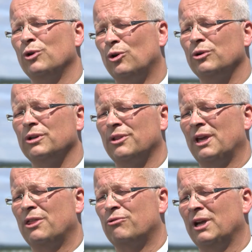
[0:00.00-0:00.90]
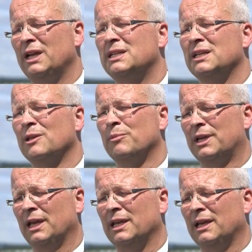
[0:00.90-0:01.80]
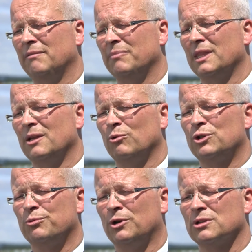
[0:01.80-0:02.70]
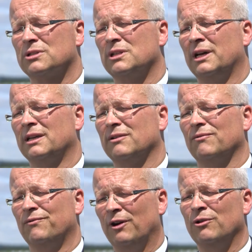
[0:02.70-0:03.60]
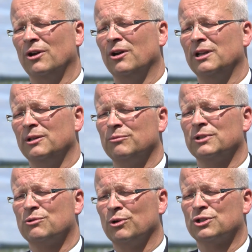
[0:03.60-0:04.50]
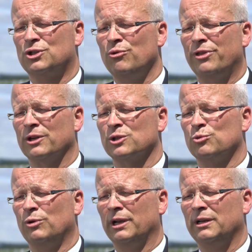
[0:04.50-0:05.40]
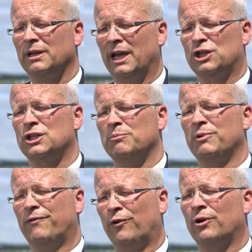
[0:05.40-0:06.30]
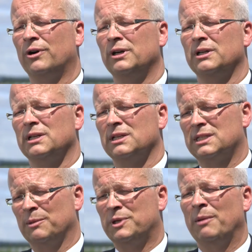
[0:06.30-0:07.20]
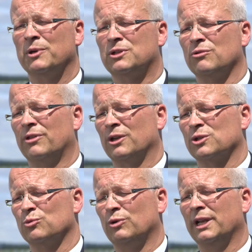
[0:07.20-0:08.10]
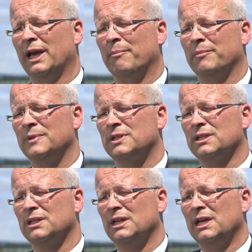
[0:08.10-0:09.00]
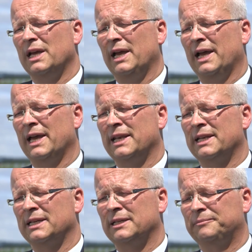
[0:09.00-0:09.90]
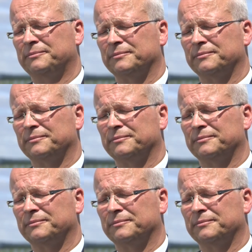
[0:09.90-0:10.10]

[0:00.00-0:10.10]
we ordered the A380 in the beginning, which was like very early, it was 2001, actually before September 2001 happened. And